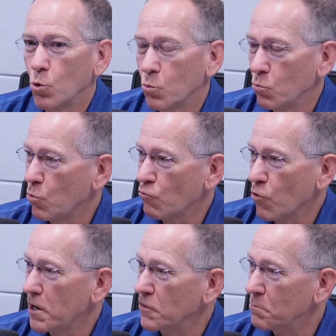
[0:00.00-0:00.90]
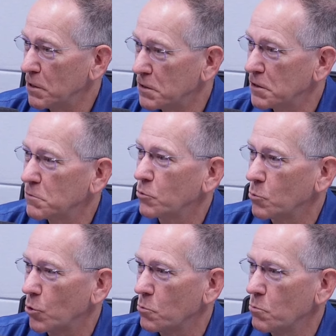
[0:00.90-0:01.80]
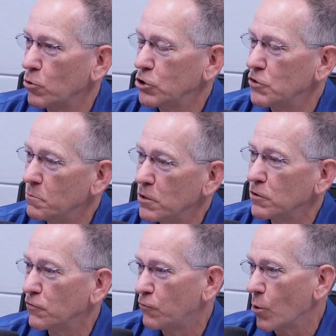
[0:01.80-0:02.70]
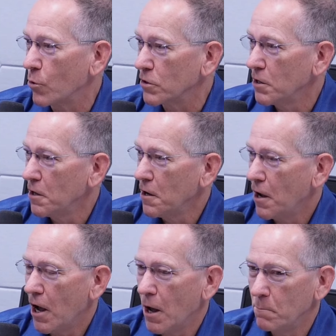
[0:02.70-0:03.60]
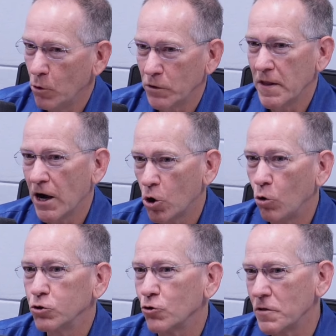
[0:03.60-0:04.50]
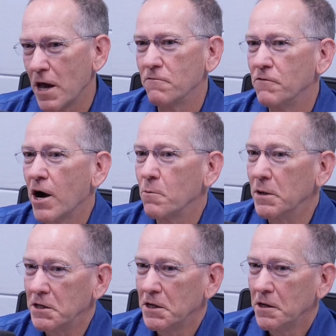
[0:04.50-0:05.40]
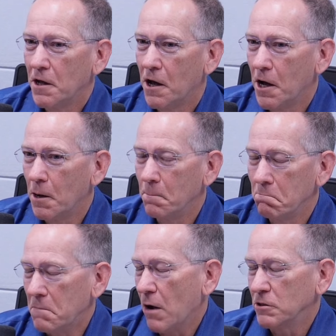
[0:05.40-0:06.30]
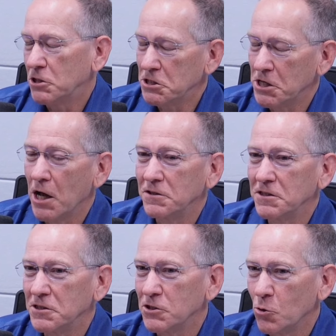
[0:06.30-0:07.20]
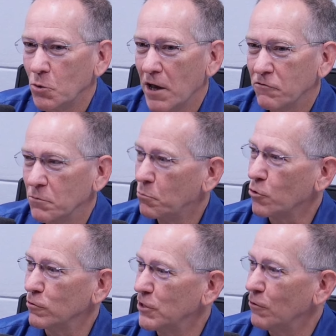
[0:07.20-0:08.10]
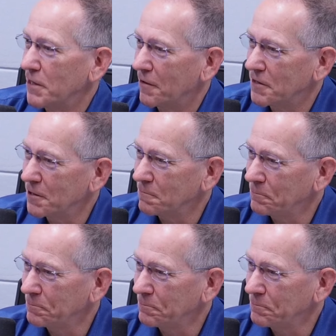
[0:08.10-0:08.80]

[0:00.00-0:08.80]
we're, we're running the business, we're, we're pushing the business forward, uh, building that culture and that environment. Um, now it's just us, and so we have to put ourselves out there.